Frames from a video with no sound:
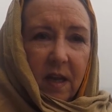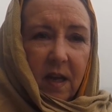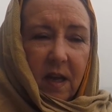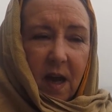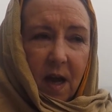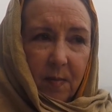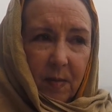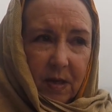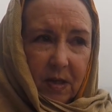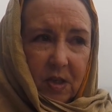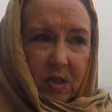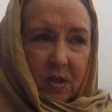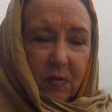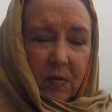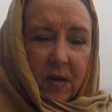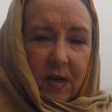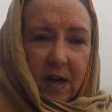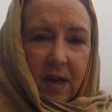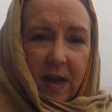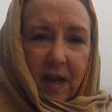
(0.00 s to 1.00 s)
coming to
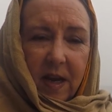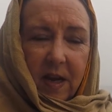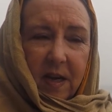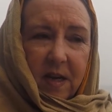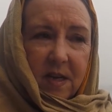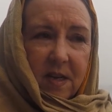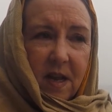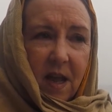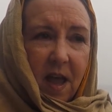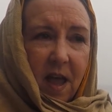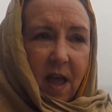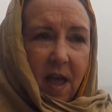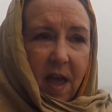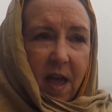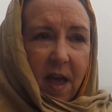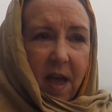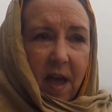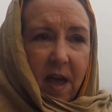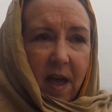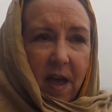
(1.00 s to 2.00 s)
an end
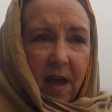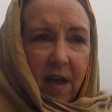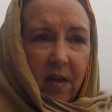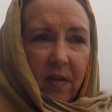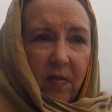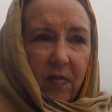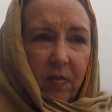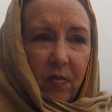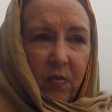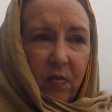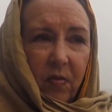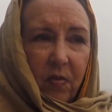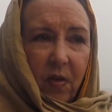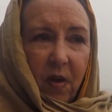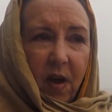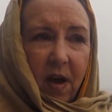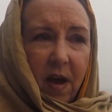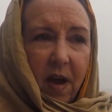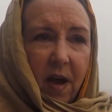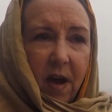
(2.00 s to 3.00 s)
as
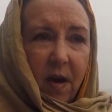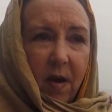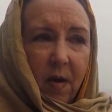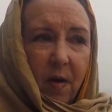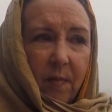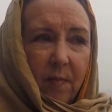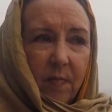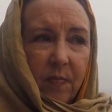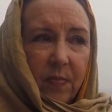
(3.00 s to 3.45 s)
I